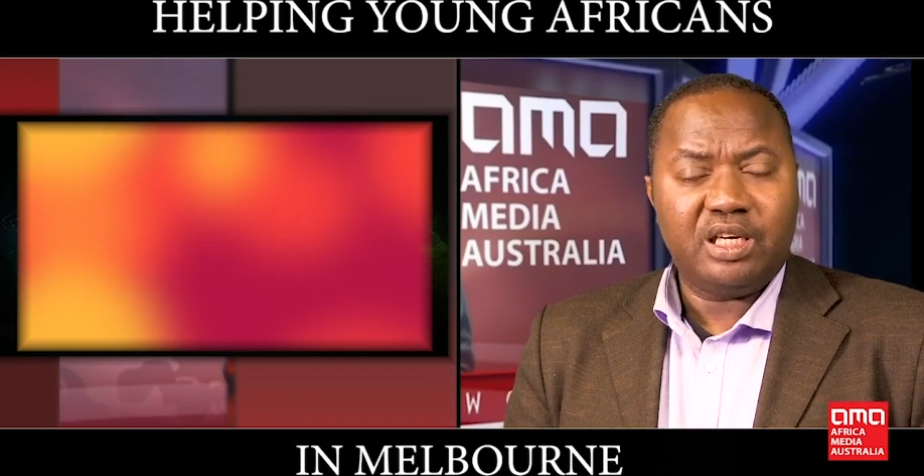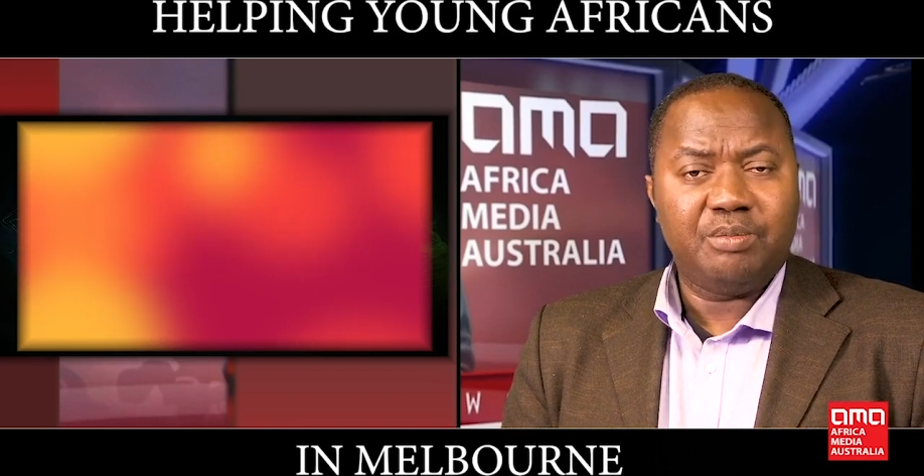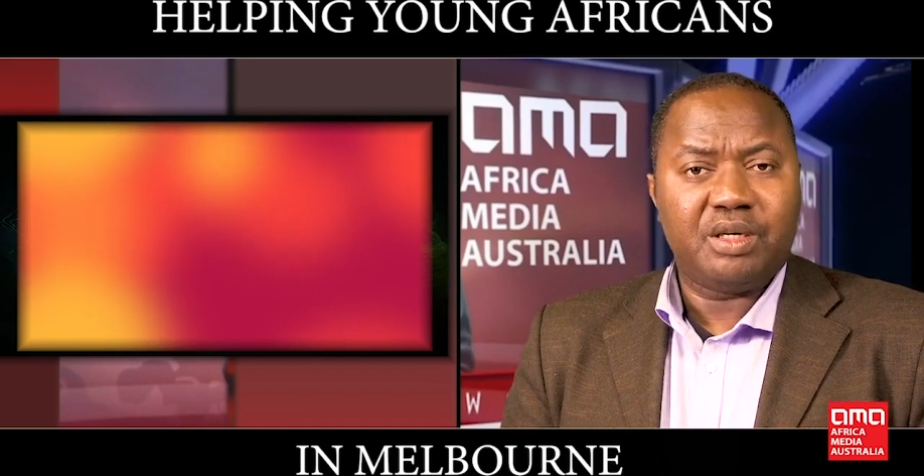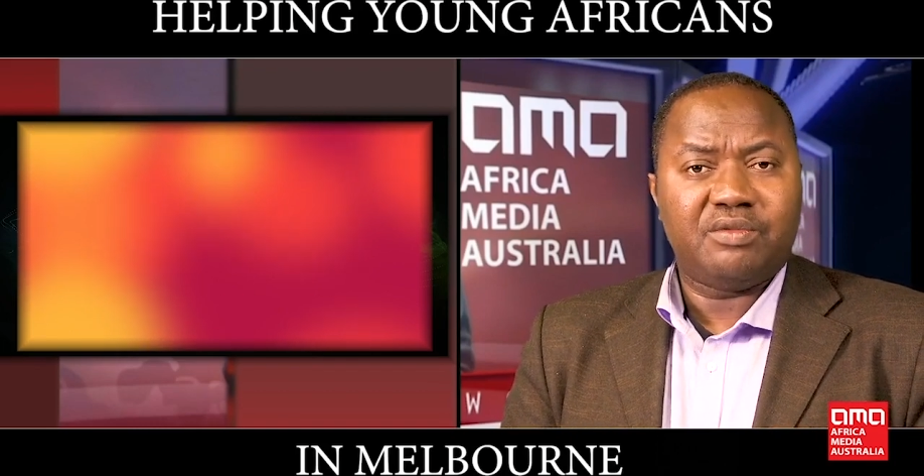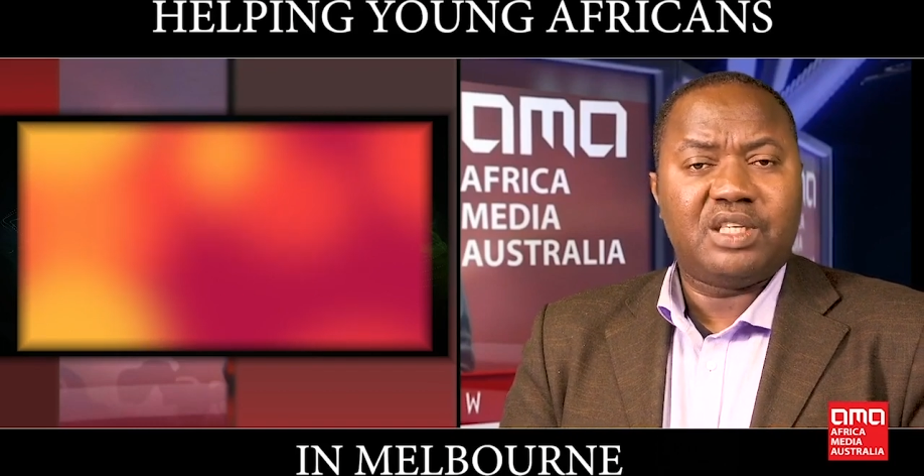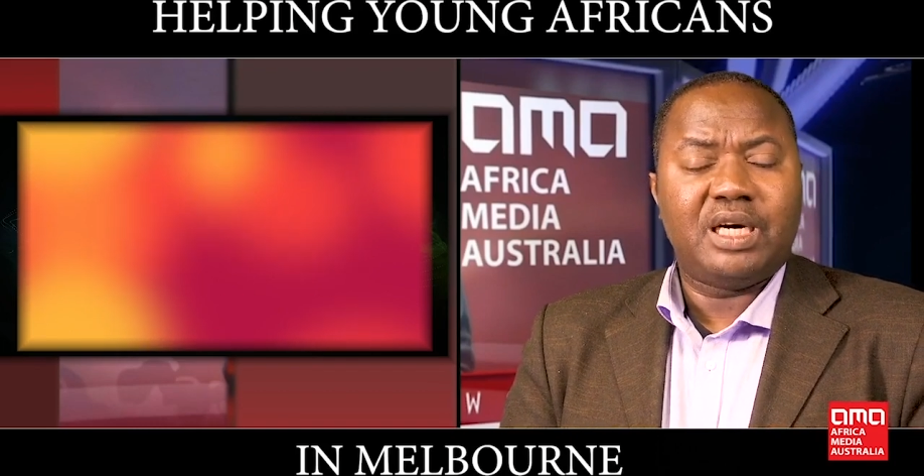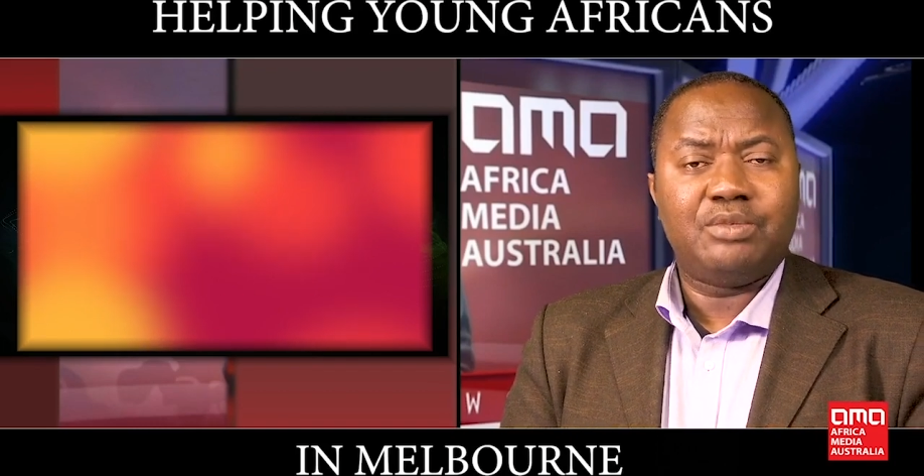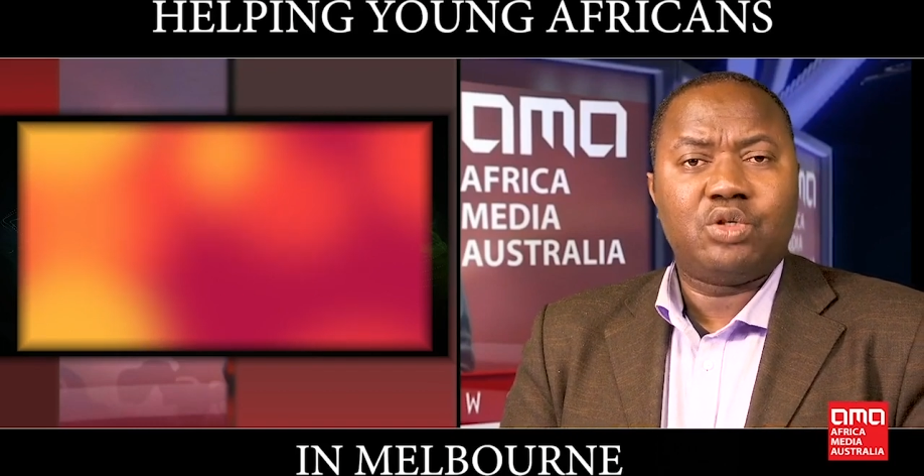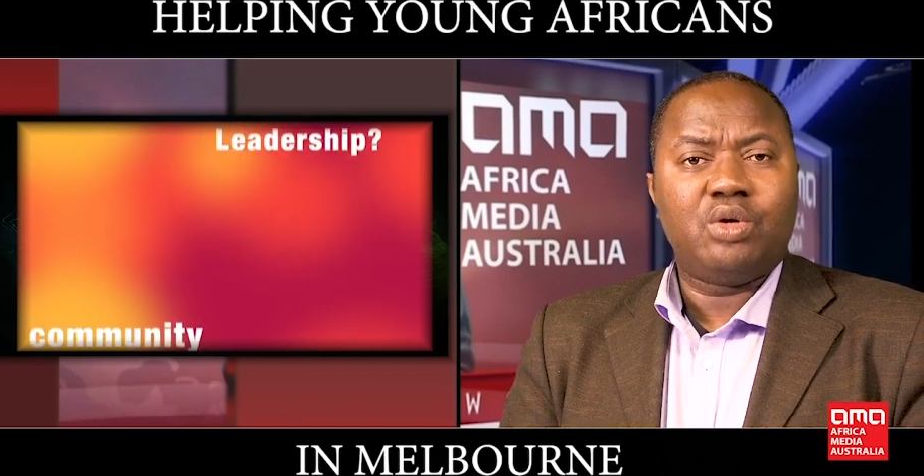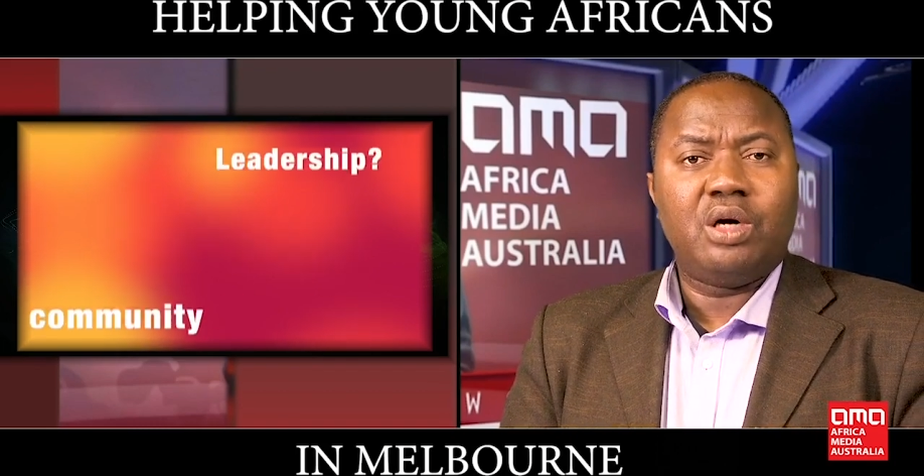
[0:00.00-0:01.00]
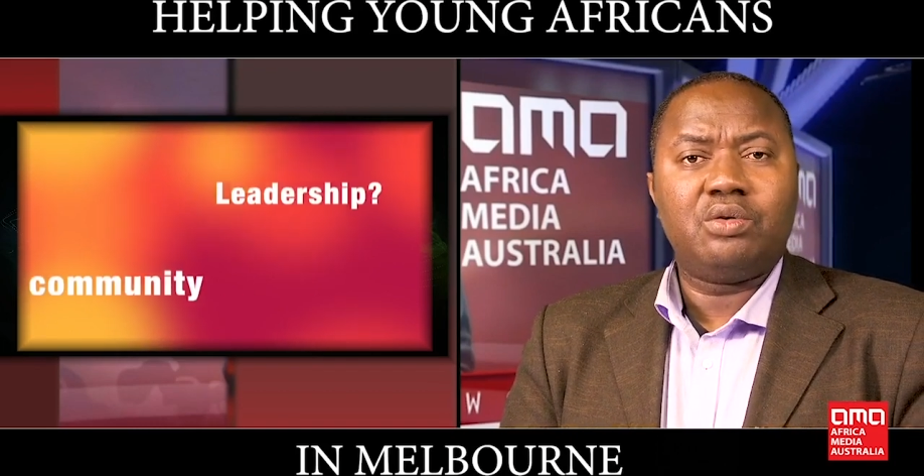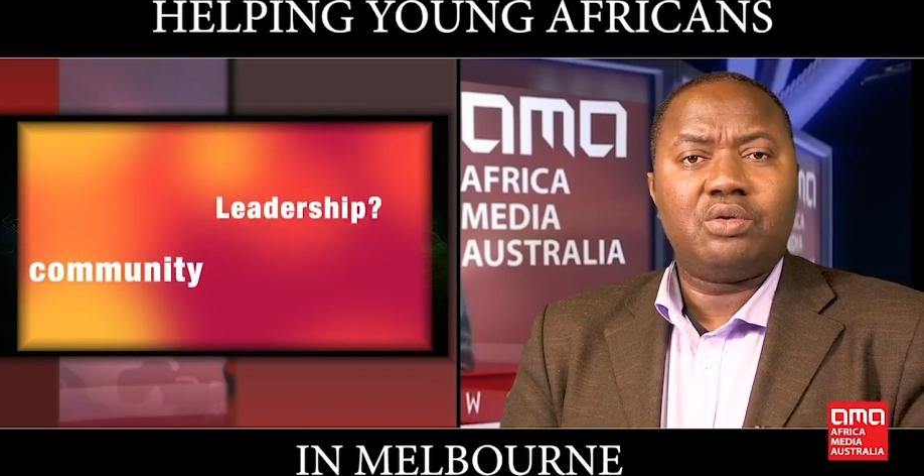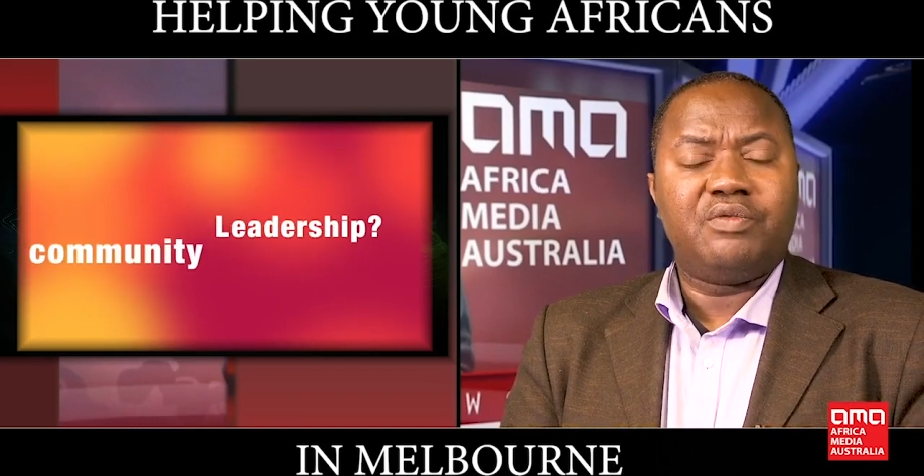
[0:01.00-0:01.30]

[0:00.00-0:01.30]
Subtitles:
a little bit of time to try